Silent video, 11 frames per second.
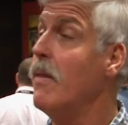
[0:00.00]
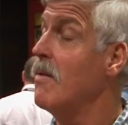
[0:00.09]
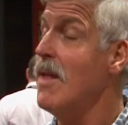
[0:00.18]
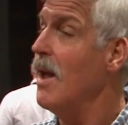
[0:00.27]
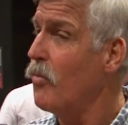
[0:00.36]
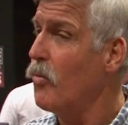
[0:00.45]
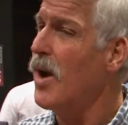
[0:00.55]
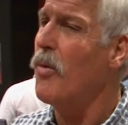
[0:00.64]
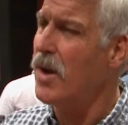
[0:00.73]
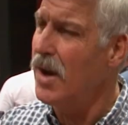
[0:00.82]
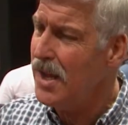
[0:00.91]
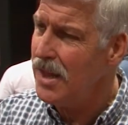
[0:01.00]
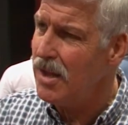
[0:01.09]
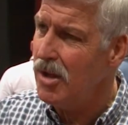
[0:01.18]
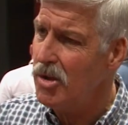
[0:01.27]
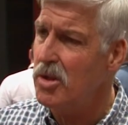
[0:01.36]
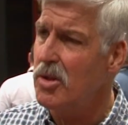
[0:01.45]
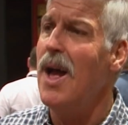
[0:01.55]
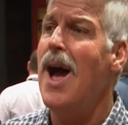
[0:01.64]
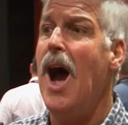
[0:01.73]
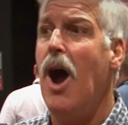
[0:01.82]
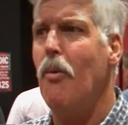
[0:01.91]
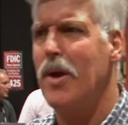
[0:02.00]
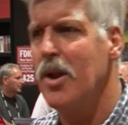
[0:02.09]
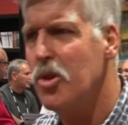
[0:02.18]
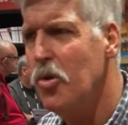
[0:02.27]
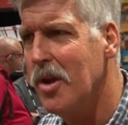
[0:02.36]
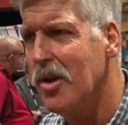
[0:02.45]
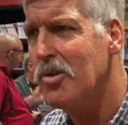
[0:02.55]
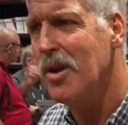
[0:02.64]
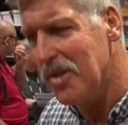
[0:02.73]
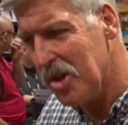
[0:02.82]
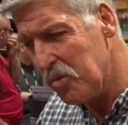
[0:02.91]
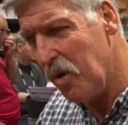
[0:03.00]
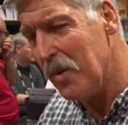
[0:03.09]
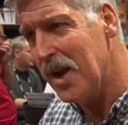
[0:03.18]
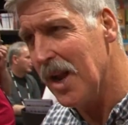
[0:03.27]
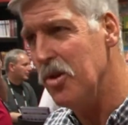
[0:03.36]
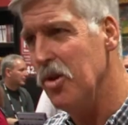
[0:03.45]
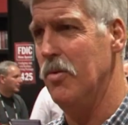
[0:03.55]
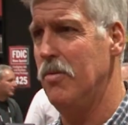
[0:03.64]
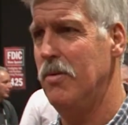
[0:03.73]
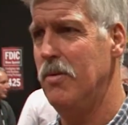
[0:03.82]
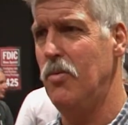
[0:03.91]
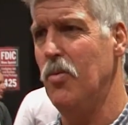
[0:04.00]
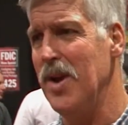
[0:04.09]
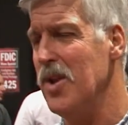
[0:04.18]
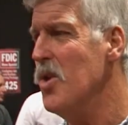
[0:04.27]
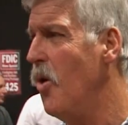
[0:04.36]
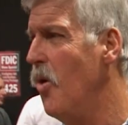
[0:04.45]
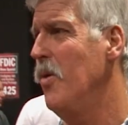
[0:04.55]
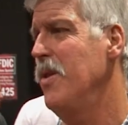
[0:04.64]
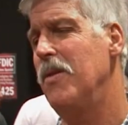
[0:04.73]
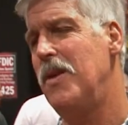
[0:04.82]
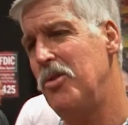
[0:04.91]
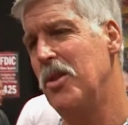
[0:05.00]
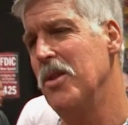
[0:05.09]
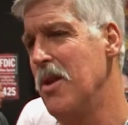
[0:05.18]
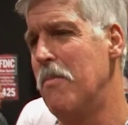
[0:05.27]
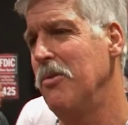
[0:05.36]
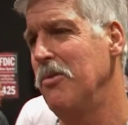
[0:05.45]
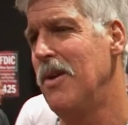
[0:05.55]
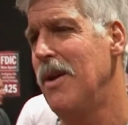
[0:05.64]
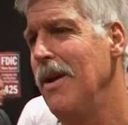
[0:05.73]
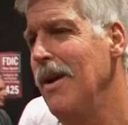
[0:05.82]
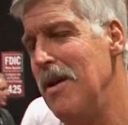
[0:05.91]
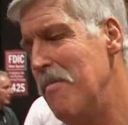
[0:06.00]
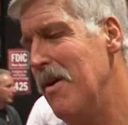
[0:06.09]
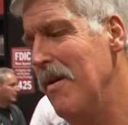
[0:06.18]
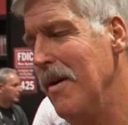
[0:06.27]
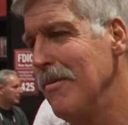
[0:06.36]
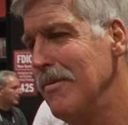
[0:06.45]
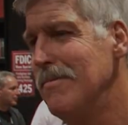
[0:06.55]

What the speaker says: Not where are we going to get this, it's how are we going to do this. This is what we got to do. We know these are the numbers and they bear it out,